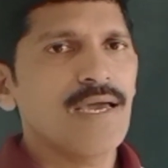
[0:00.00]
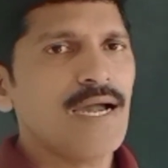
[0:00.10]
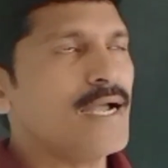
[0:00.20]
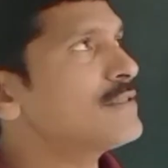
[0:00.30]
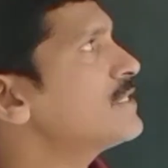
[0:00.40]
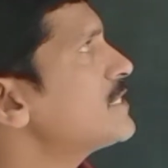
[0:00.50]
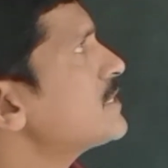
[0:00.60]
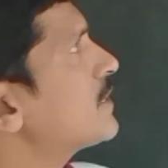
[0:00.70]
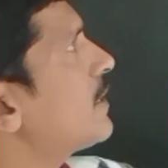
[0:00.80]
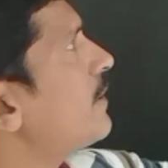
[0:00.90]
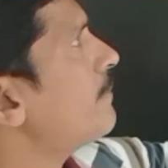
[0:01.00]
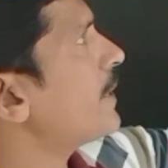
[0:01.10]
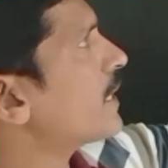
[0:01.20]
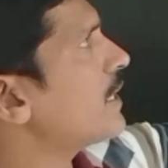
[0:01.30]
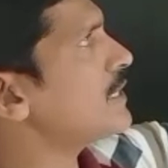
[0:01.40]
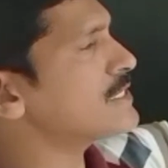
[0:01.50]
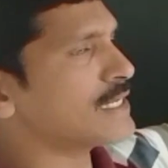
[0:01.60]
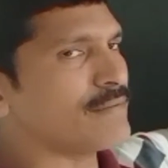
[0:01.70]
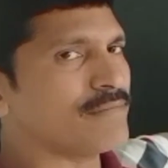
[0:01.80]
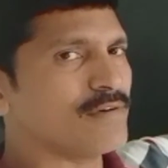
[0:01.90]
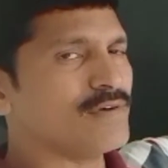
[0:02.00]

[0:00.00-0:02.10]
And this is the mechanism